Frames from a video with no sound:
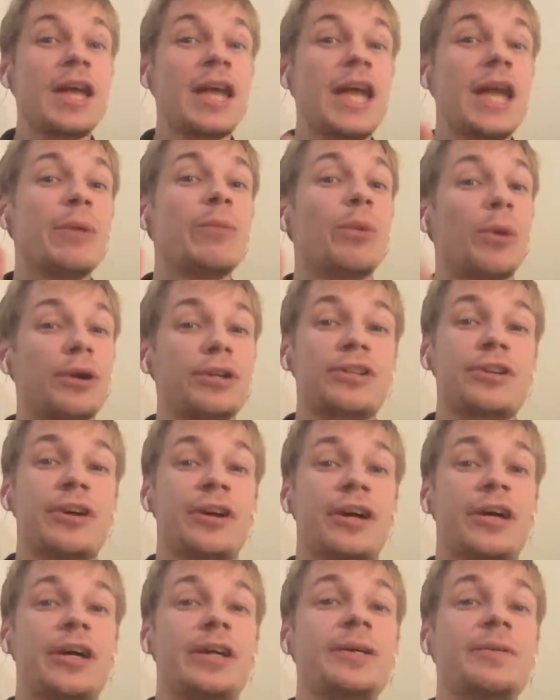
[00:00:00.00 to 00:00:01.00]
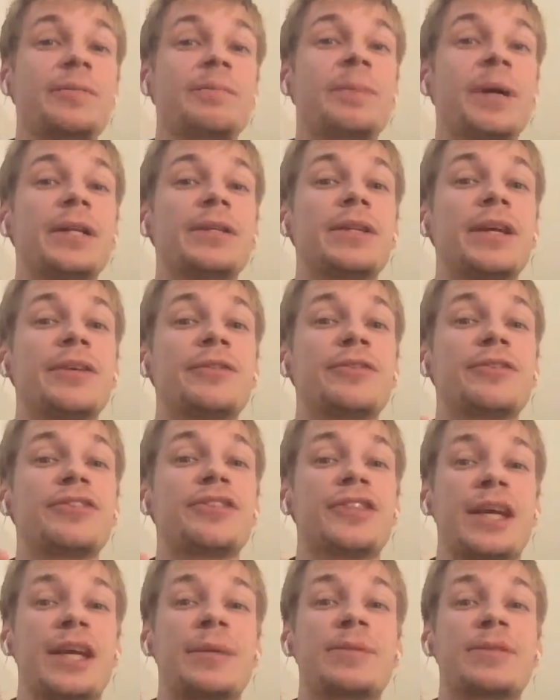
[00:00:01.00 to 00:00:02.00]
He worked hard, but at the
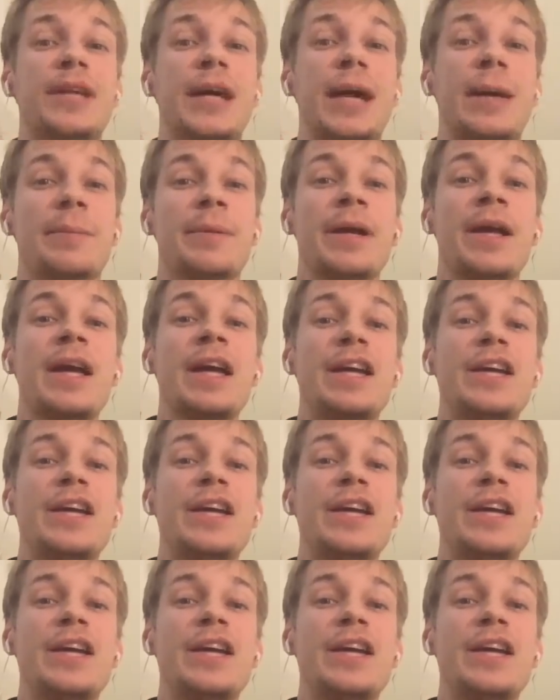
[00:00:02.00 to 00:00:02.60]
same time,